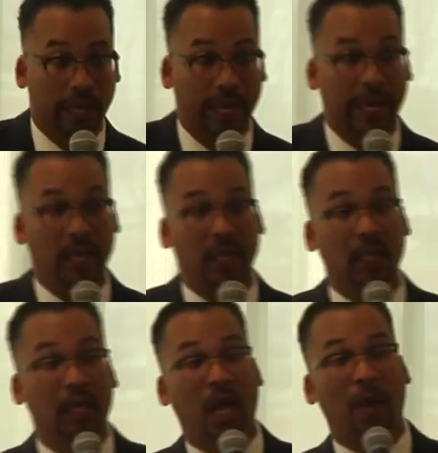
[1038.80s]

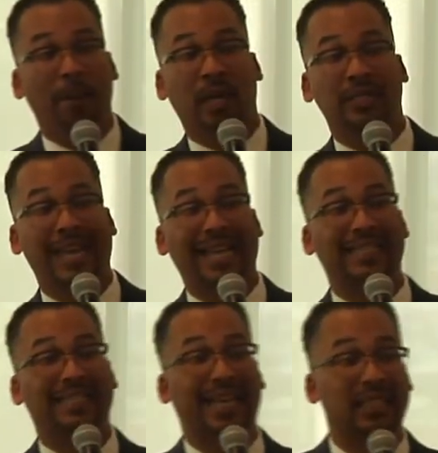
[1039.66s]
And Elon Musk
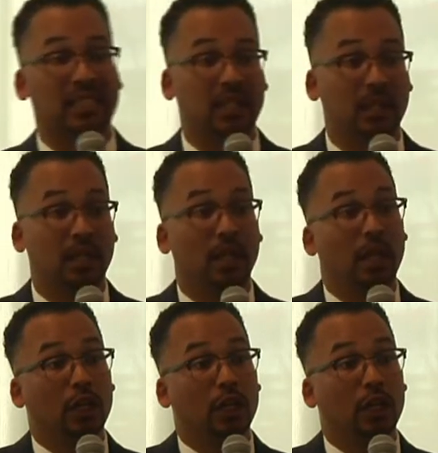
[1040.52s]
at Tesla